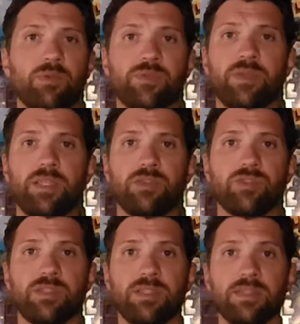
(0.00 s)
was really
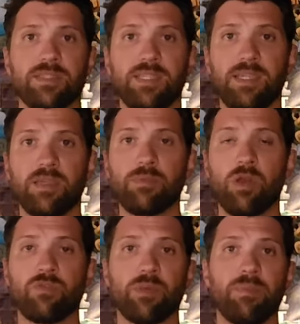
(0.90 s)
interesting to see him
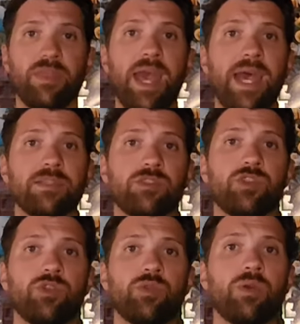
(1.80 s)
go from that
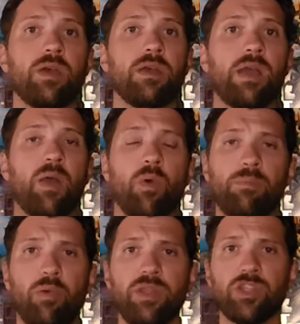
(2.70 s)
to, at one
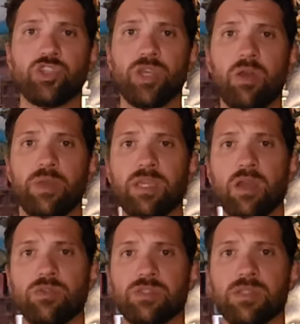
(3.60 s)
point in the show, he
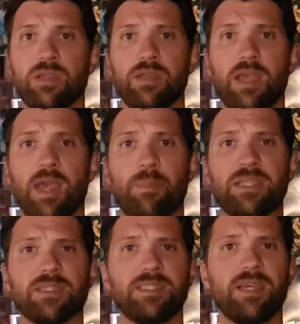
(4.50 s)
goes and
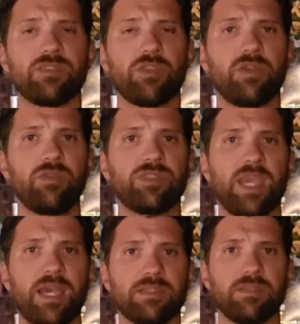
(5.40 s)
basically tells all the
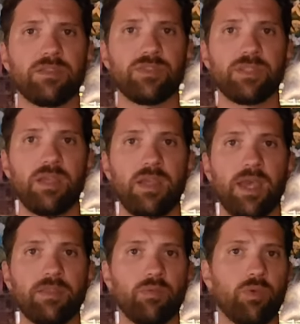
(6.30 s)
newscasters
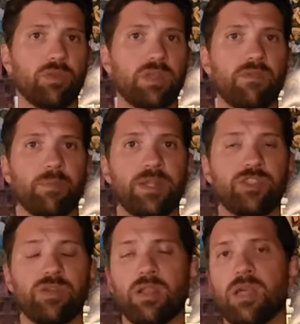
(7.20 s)
and the world
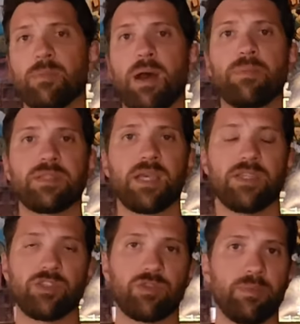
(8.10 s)
governments, you're not allowed to
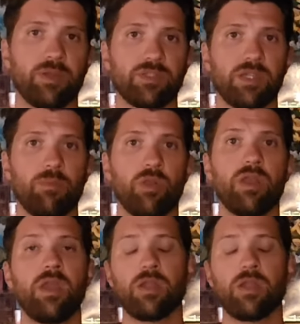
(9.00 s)
publicize your criminals anymore.